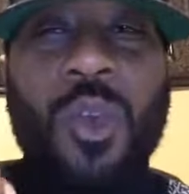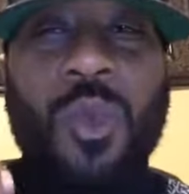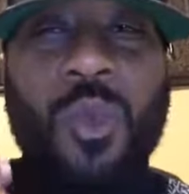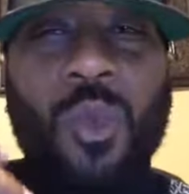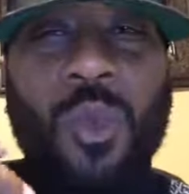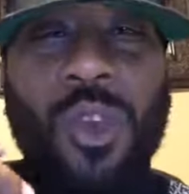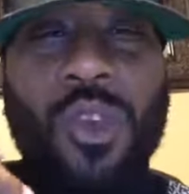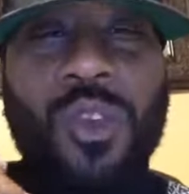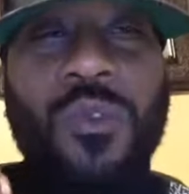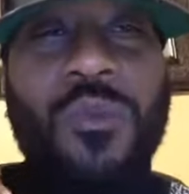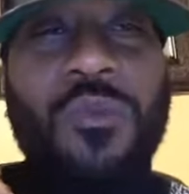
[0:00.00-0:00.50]

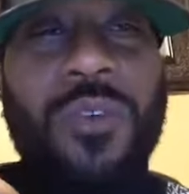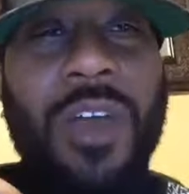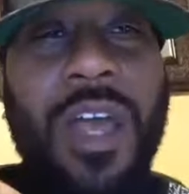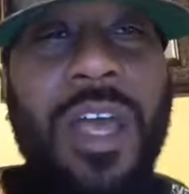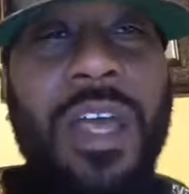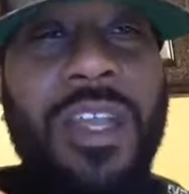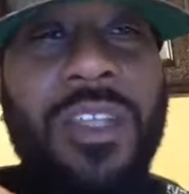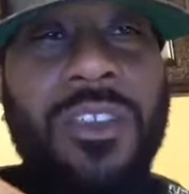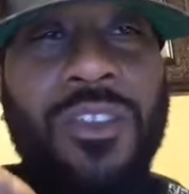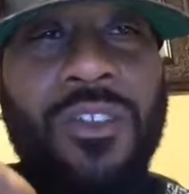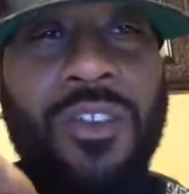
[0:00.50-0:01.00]
When you
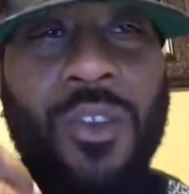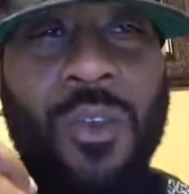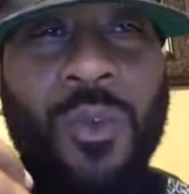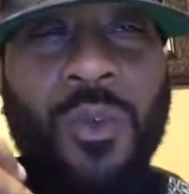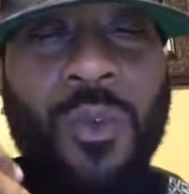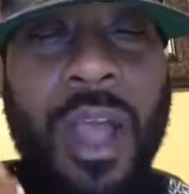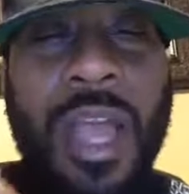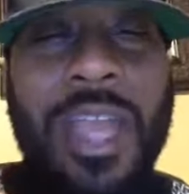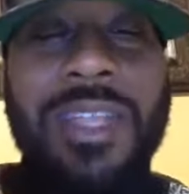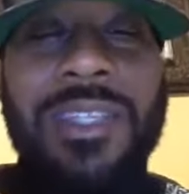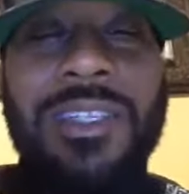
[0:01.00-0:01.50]
find your
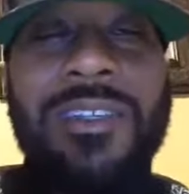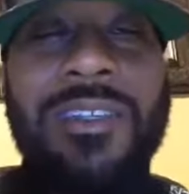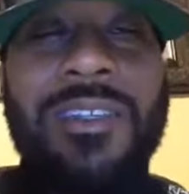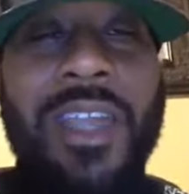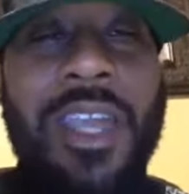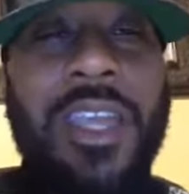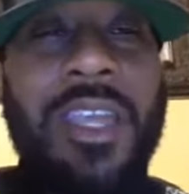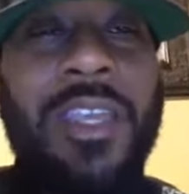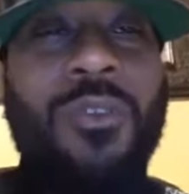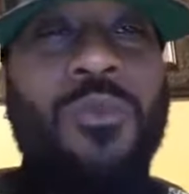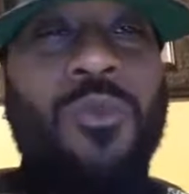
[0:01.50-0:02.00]
right
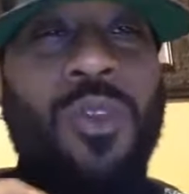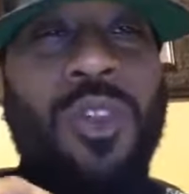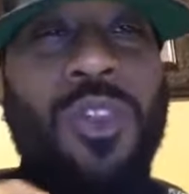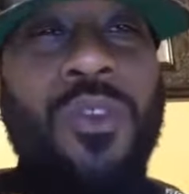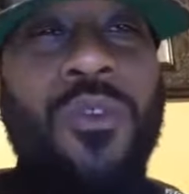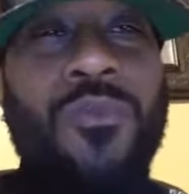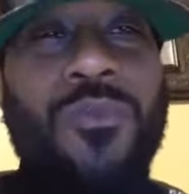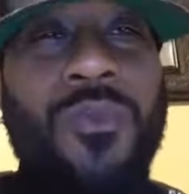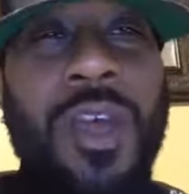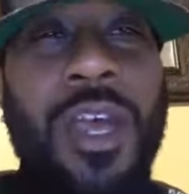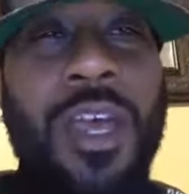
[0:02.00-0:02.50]
state, when
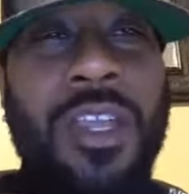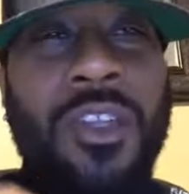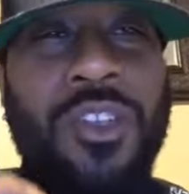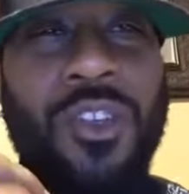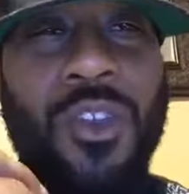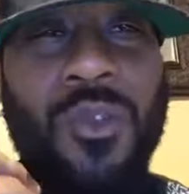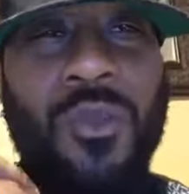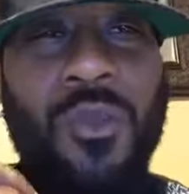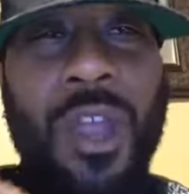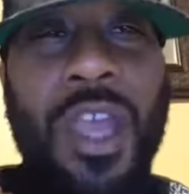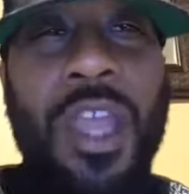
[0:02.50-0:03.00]
you find
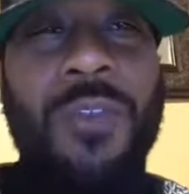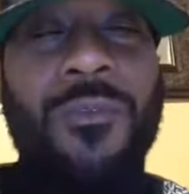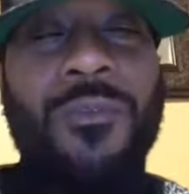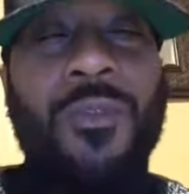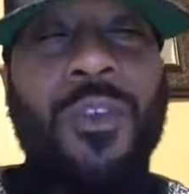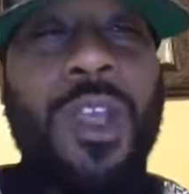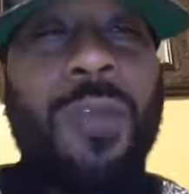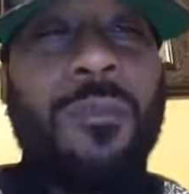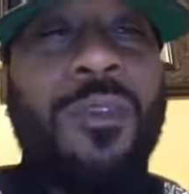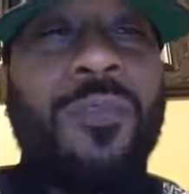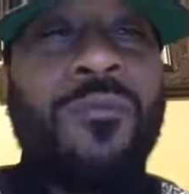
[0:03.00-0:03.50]
your right
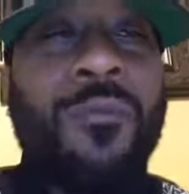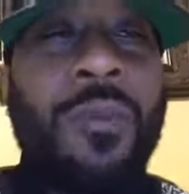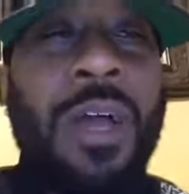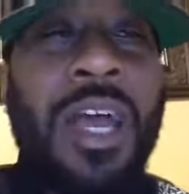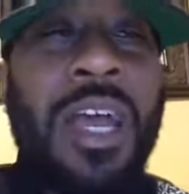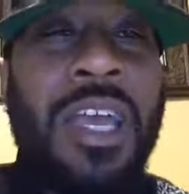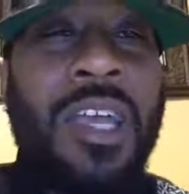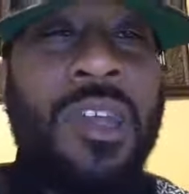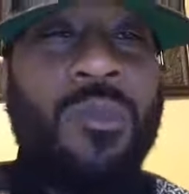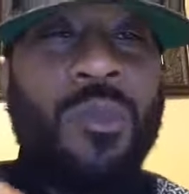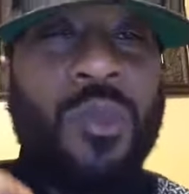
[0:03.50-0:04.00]
frame of
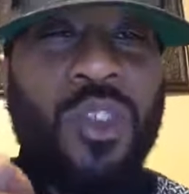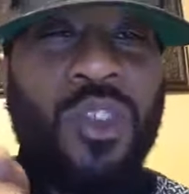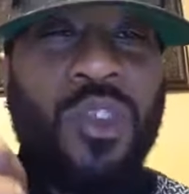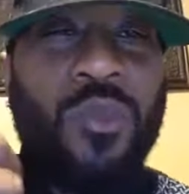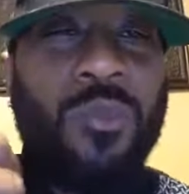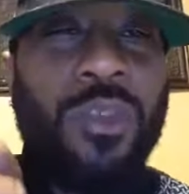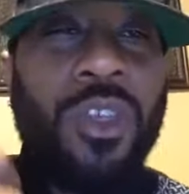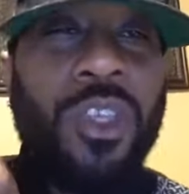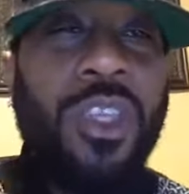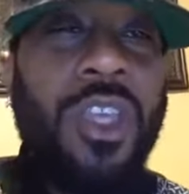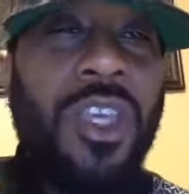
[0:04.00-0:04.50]
mind, when you
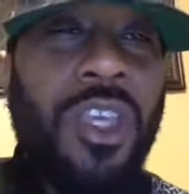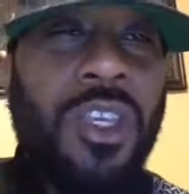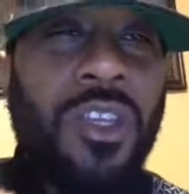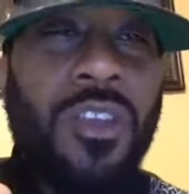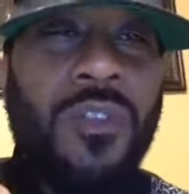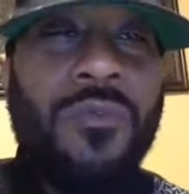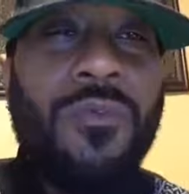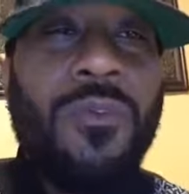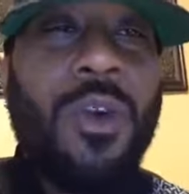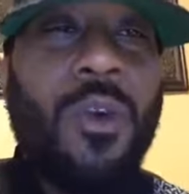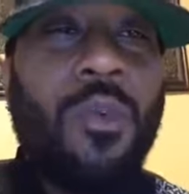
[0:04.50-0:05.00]
begin to
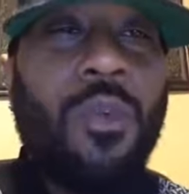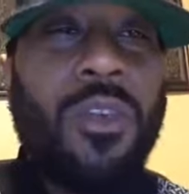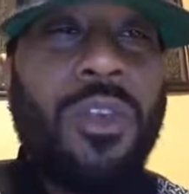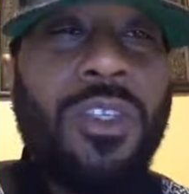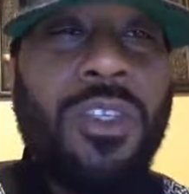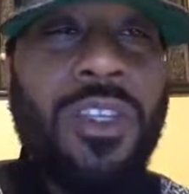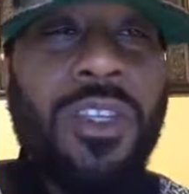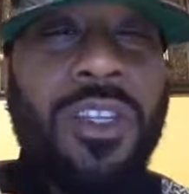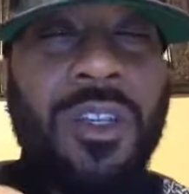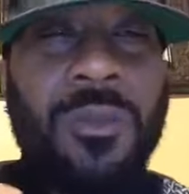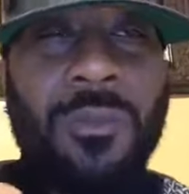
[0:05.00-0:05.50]

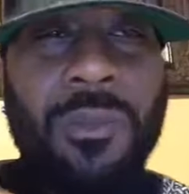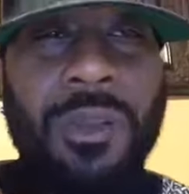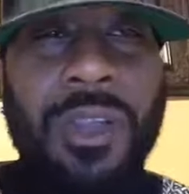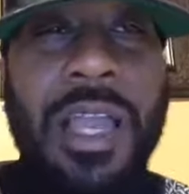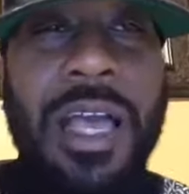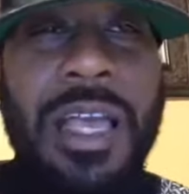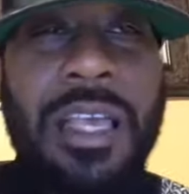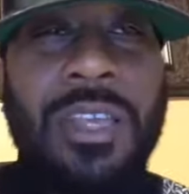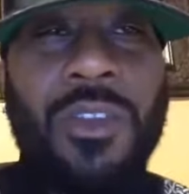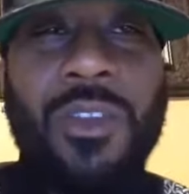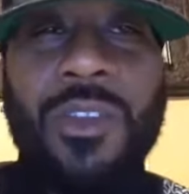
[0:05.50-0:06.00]
focus and
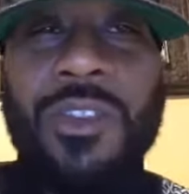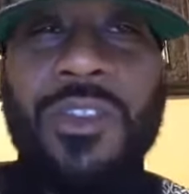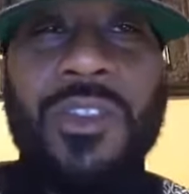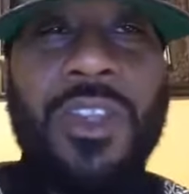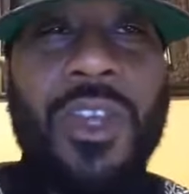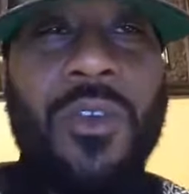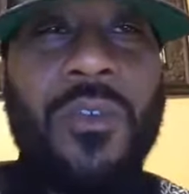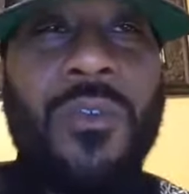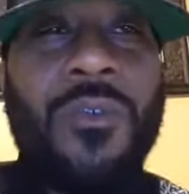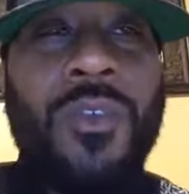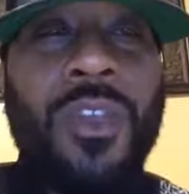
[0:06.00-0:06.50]
apply
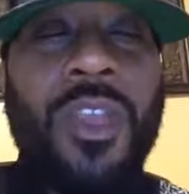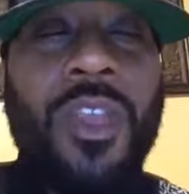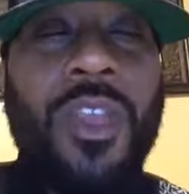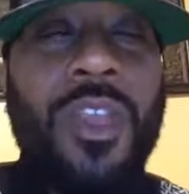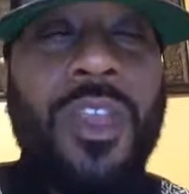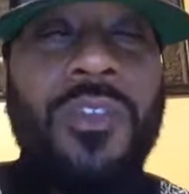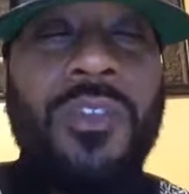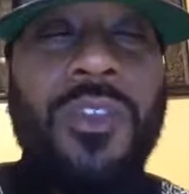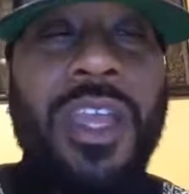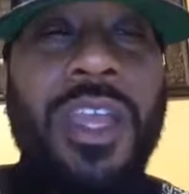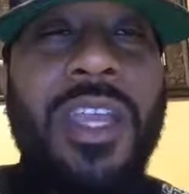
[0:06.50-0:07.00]
yourself,
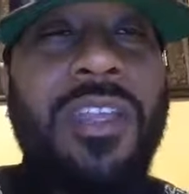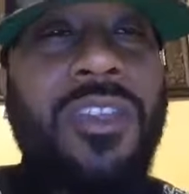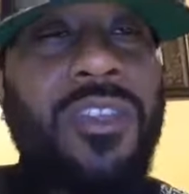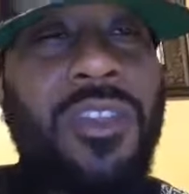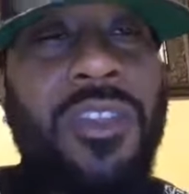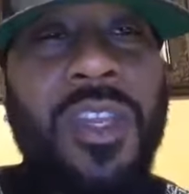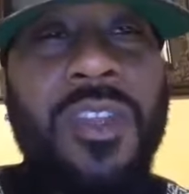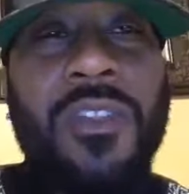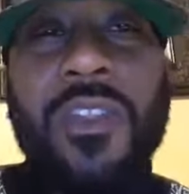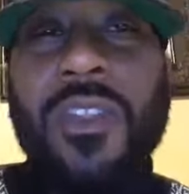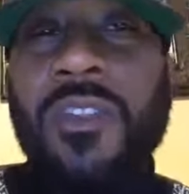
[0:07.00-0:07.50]
there's
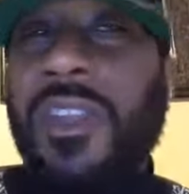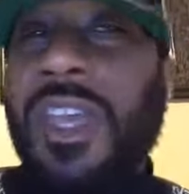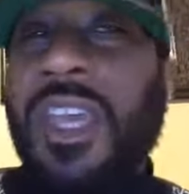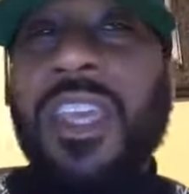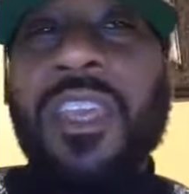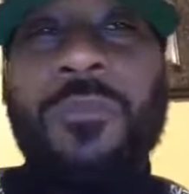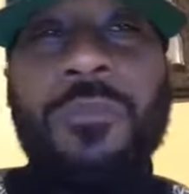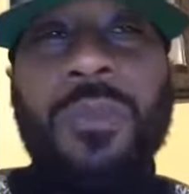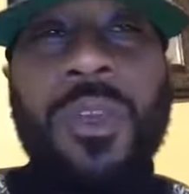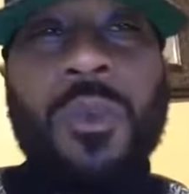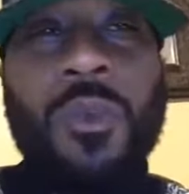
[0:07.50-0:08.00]
nothing that
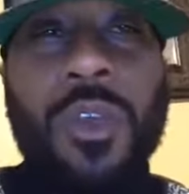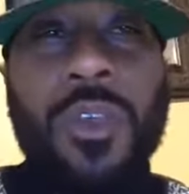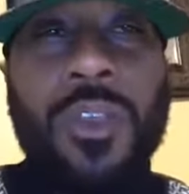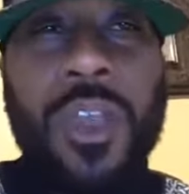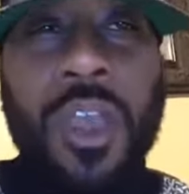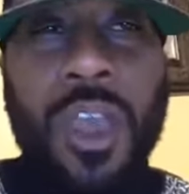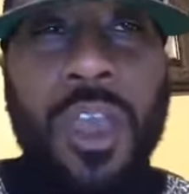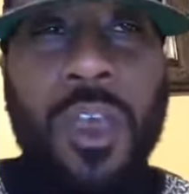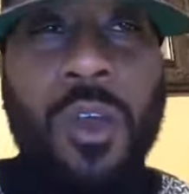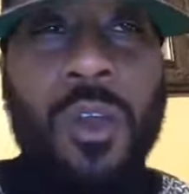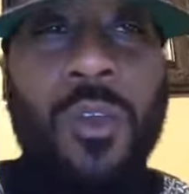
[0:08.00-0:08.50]
can be
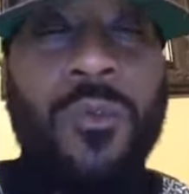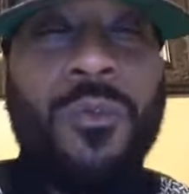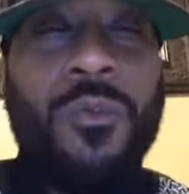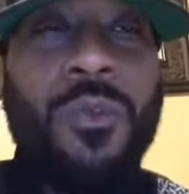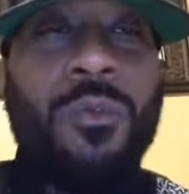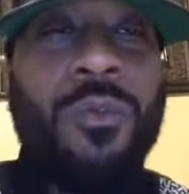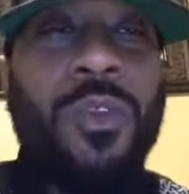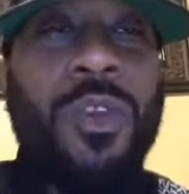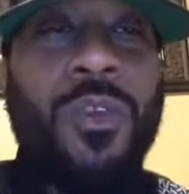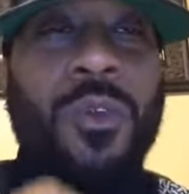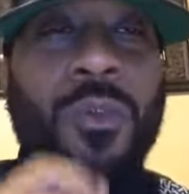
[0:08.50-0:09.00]
withheld
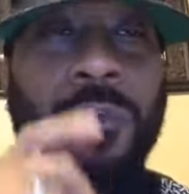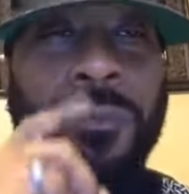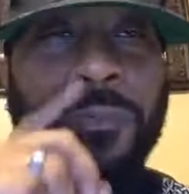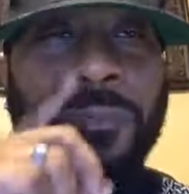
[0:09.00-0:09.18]
from you.